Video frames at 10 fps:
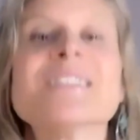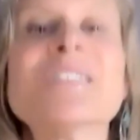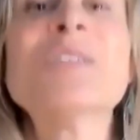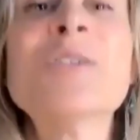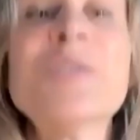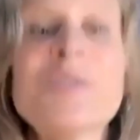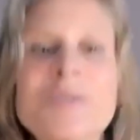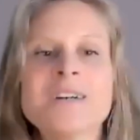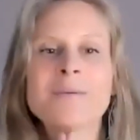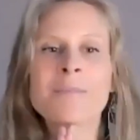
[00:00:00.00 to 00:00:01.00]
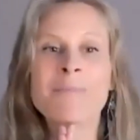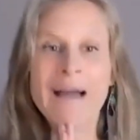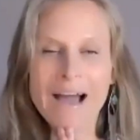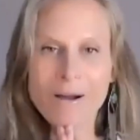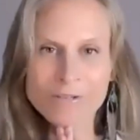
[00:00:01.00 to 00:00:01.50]
to
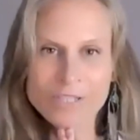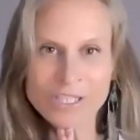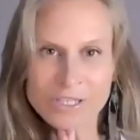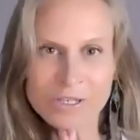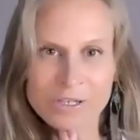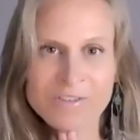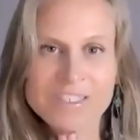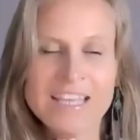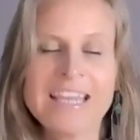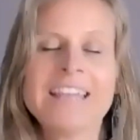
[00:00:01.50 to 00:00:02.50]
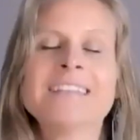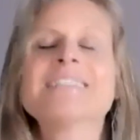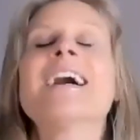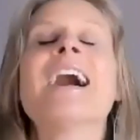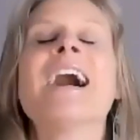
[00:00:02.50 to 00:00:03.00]
bow to you for taking the
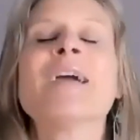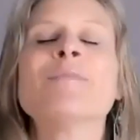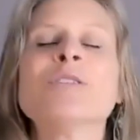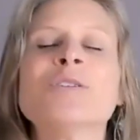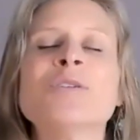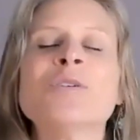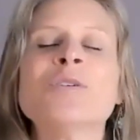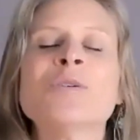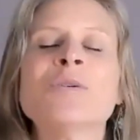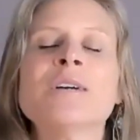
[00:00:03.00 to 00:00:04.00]
time to